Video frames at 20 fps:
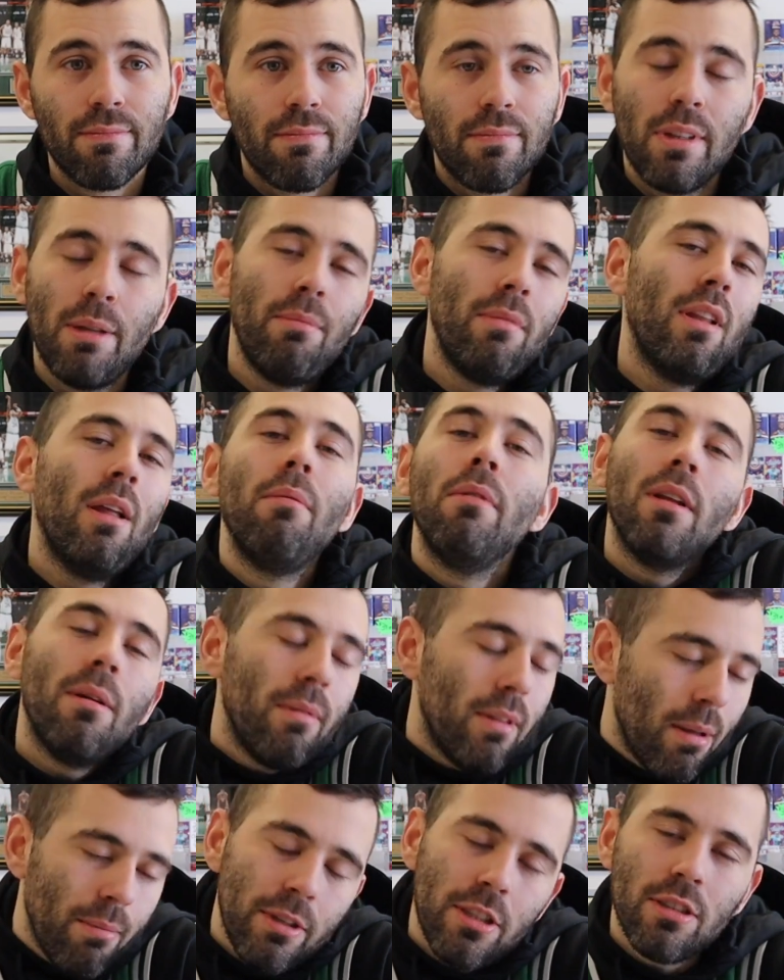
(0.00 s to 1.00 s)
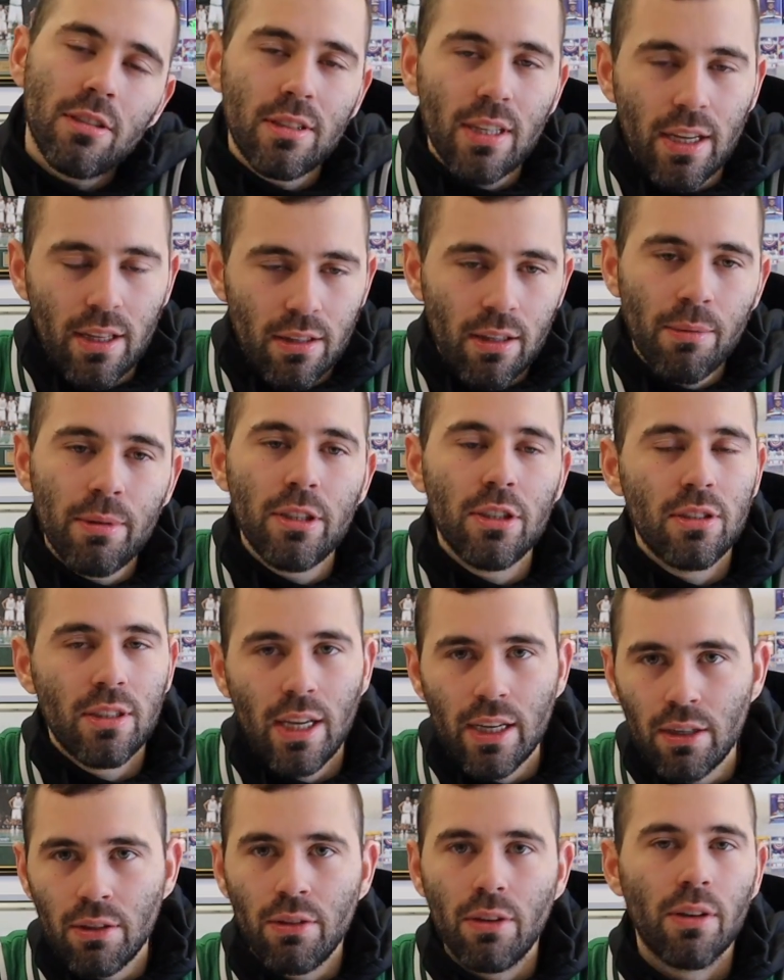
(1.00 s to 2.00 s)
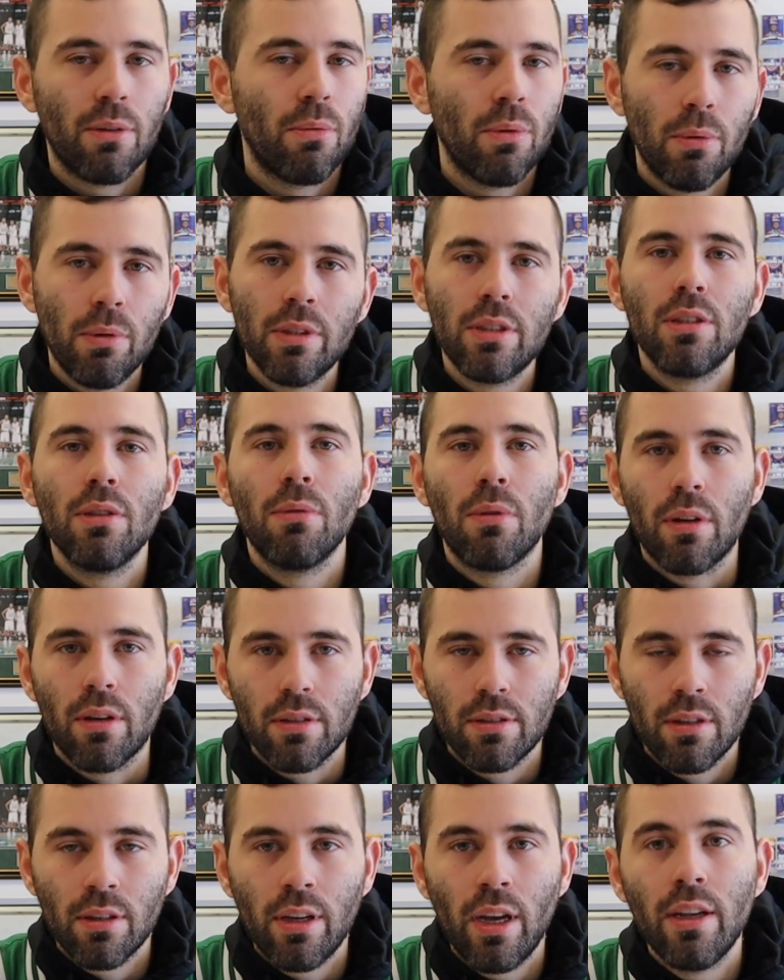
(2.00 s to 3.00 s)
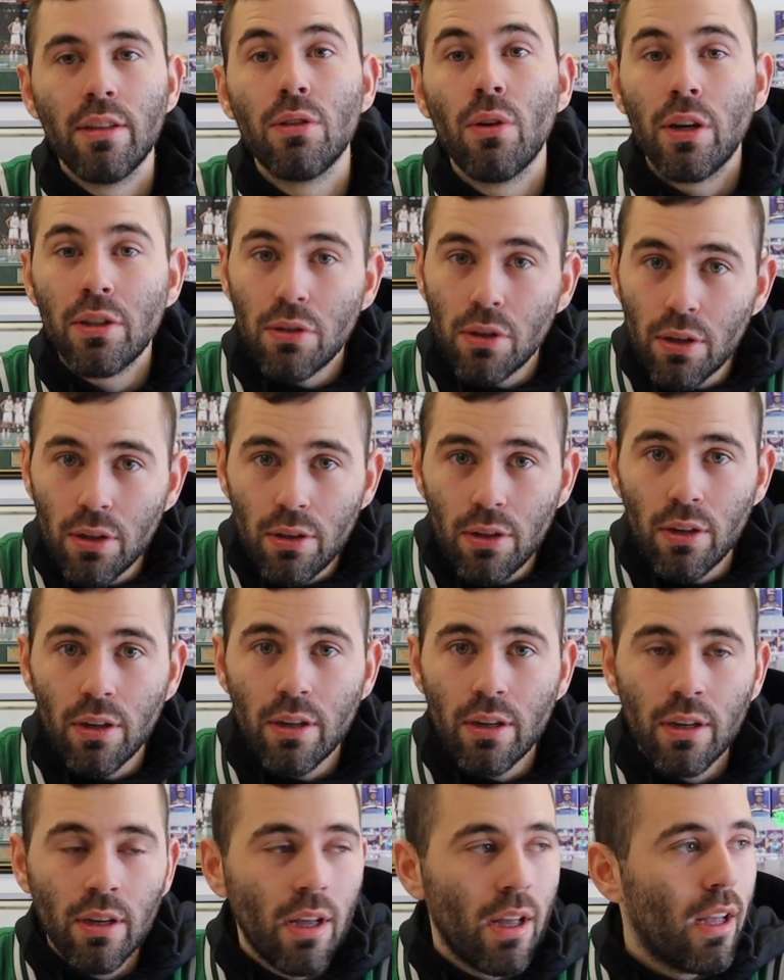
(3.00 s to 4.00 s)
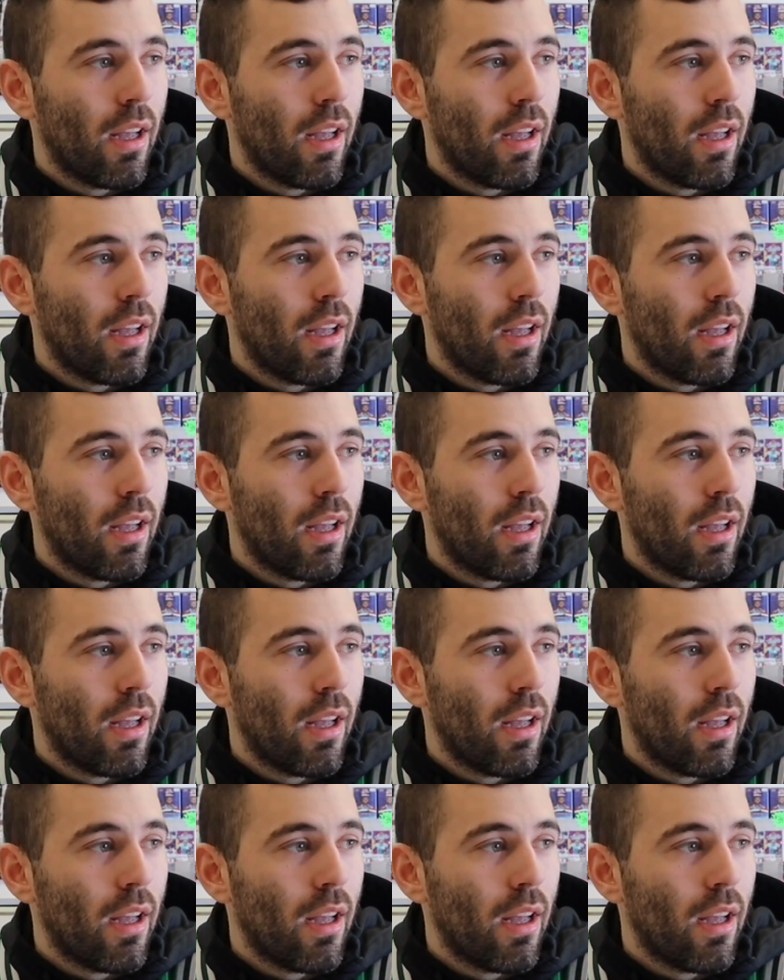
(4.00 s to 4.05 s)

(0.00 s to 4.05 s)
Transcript: Let me just take a look. What's the worst? Okay, so I took a look.